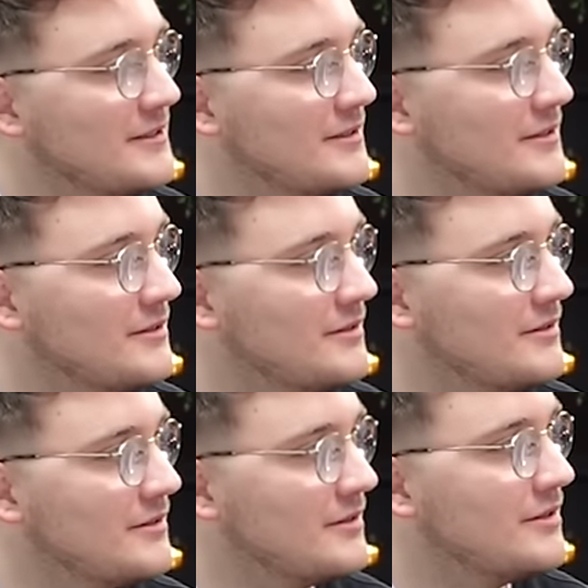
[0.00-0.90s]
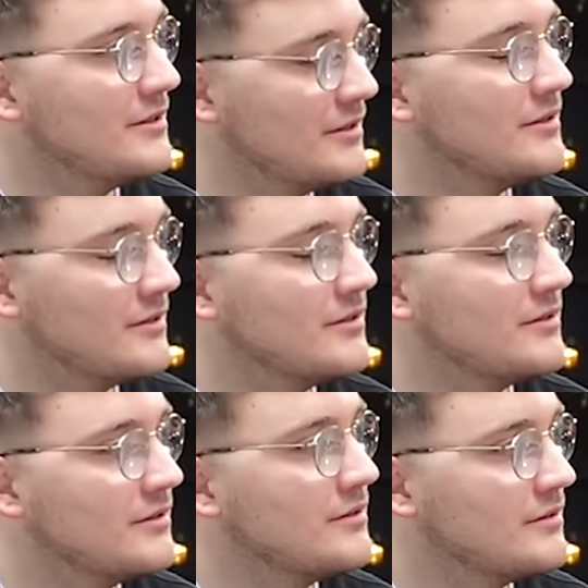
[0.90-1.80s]

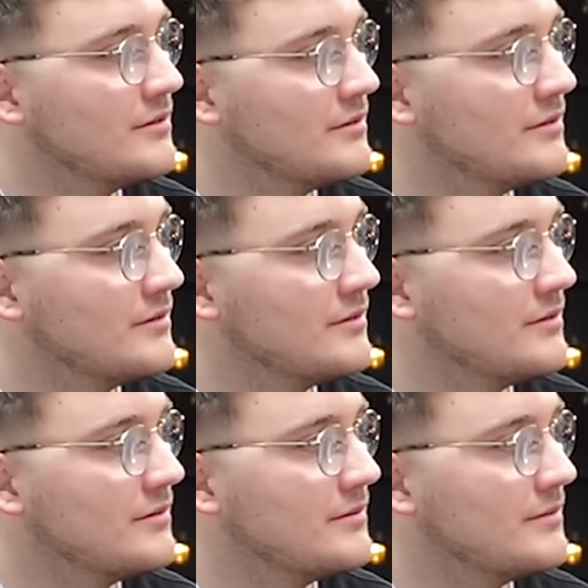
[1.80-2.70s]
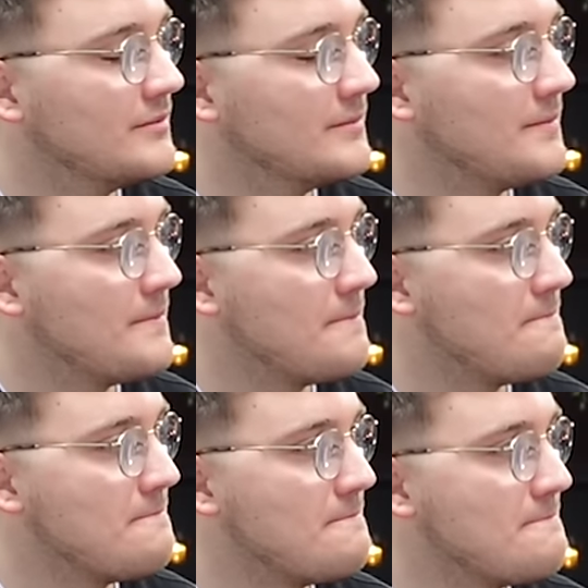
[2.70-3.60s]

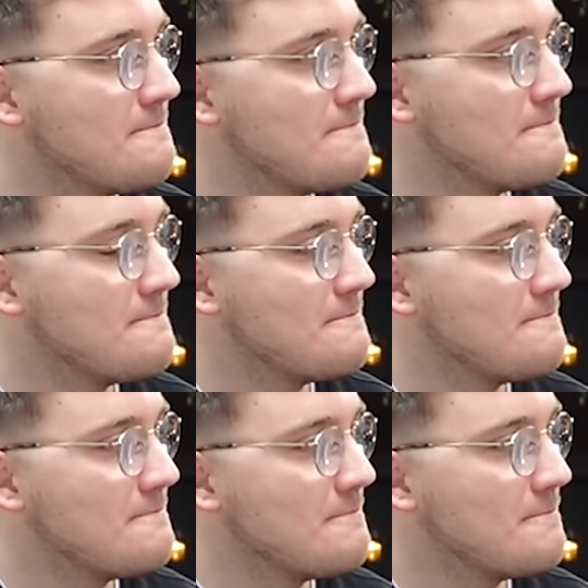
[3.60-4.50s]
No words are spoken by the person on screen.